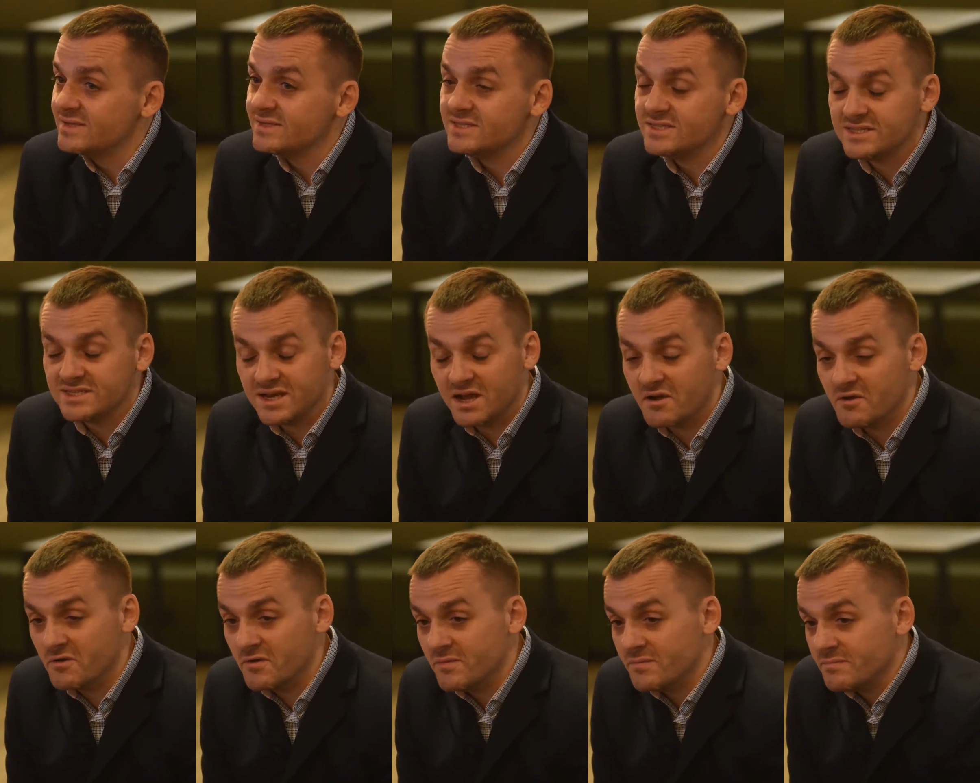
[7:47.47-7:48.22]

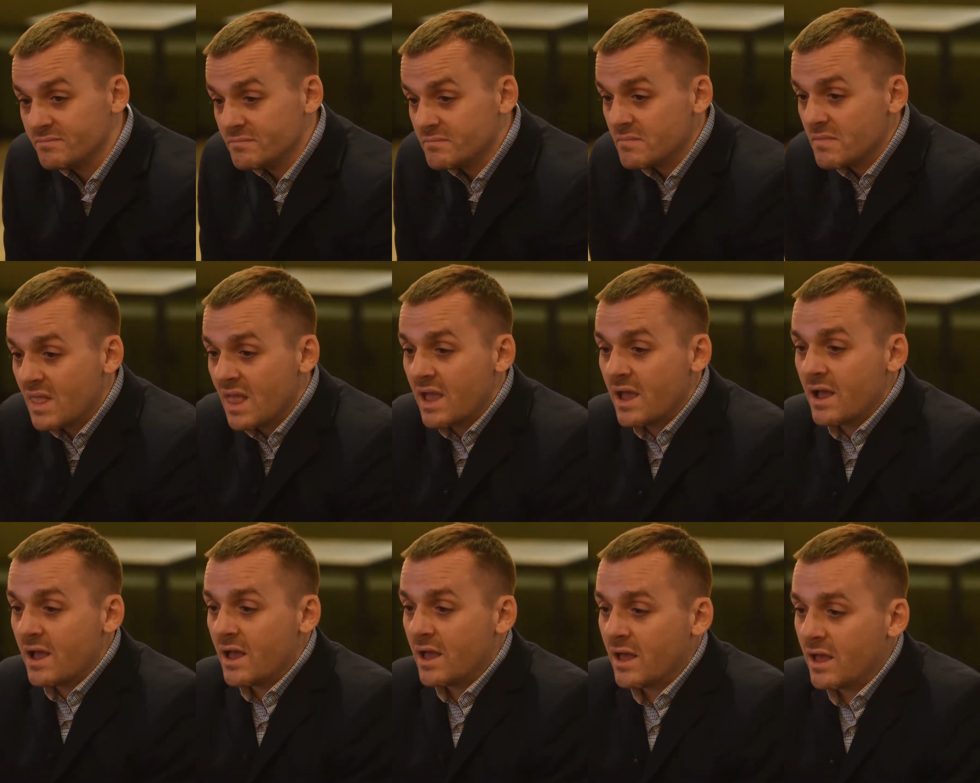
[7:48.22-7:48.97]
So,
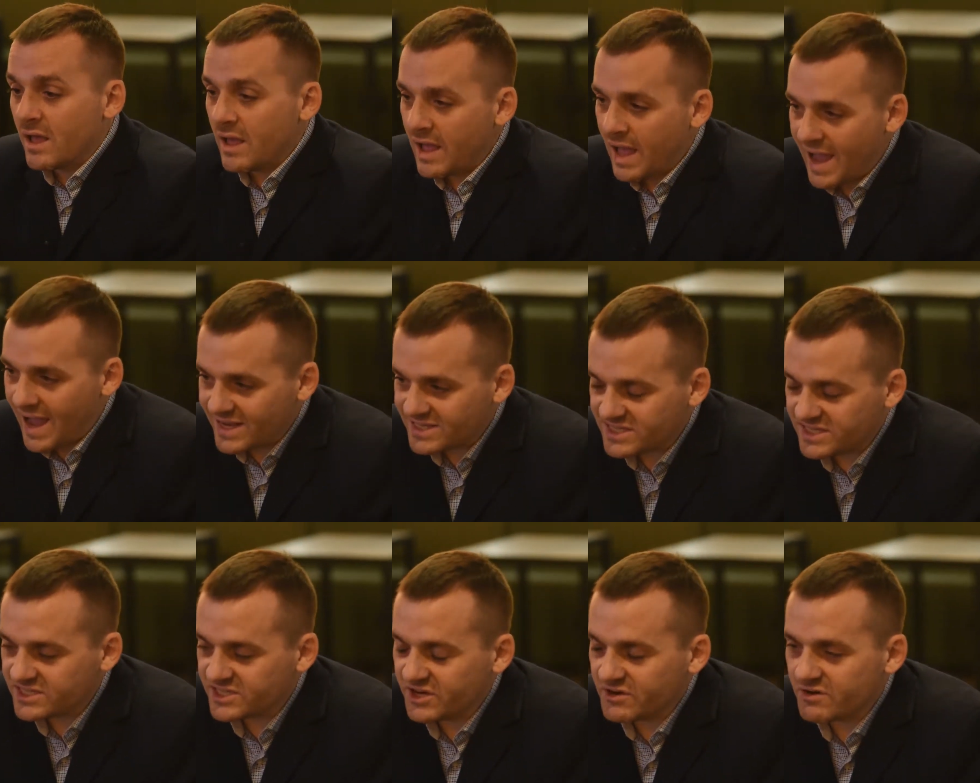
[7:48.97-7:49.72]

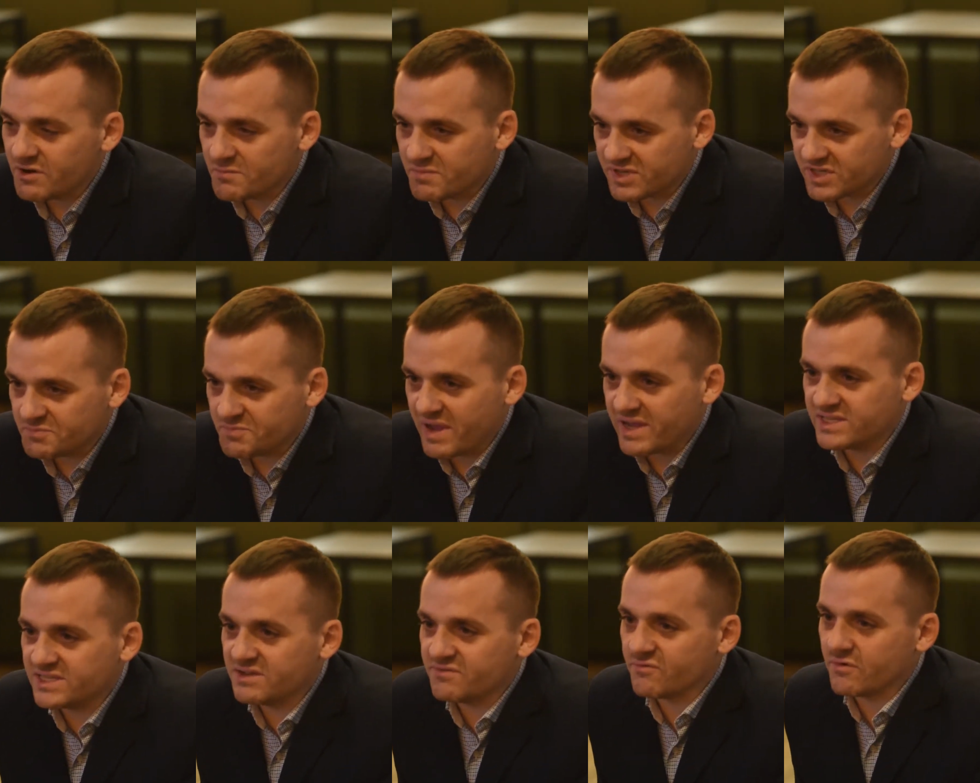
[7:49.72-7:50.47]
attitude and
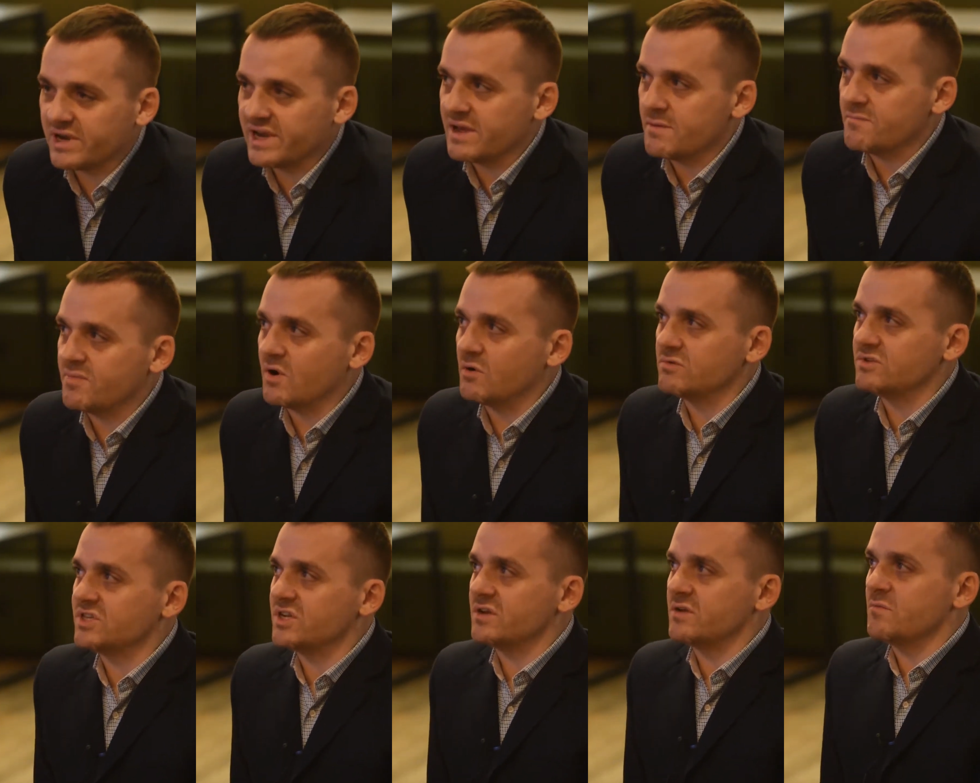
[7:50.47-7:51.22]
perspective really
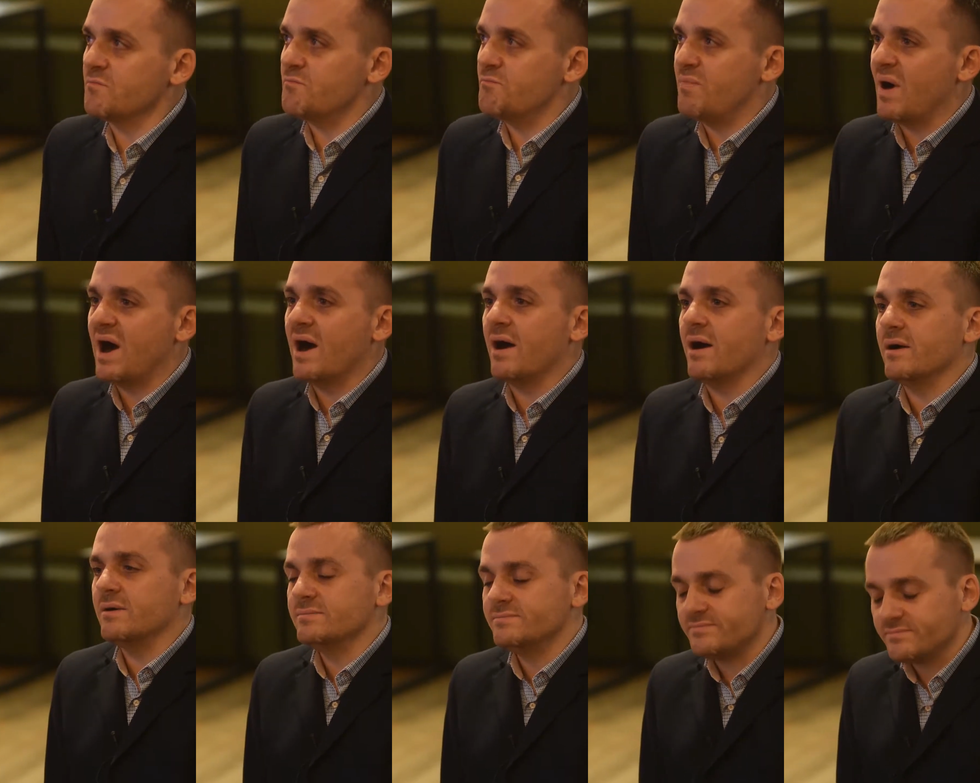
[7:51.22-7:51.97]
important,
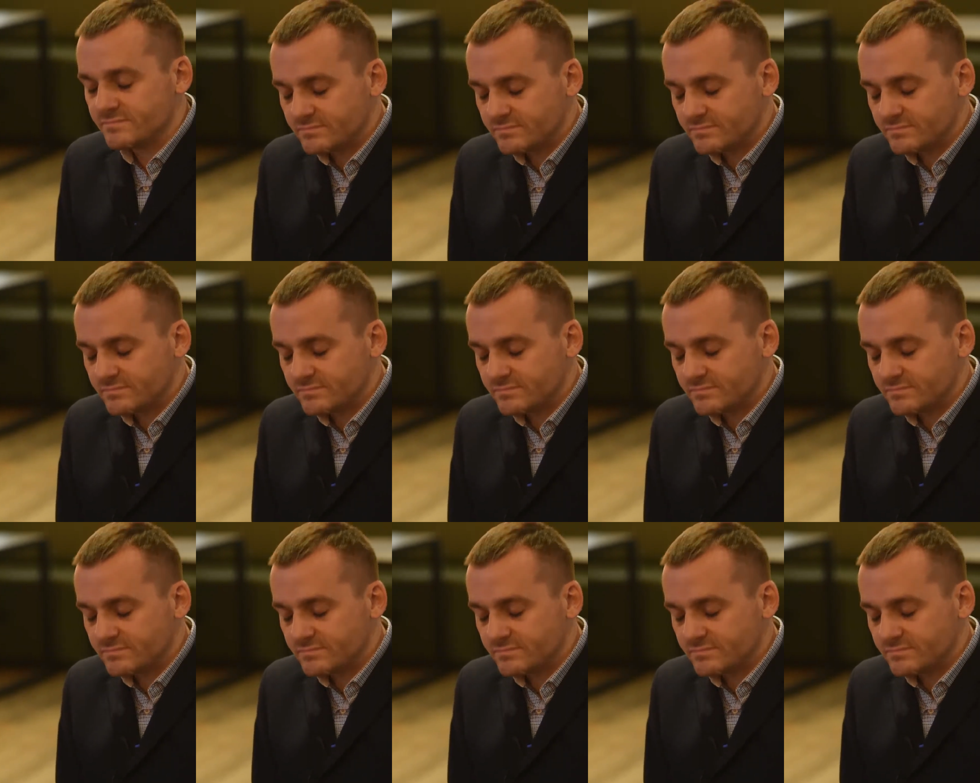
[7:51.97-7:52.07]
but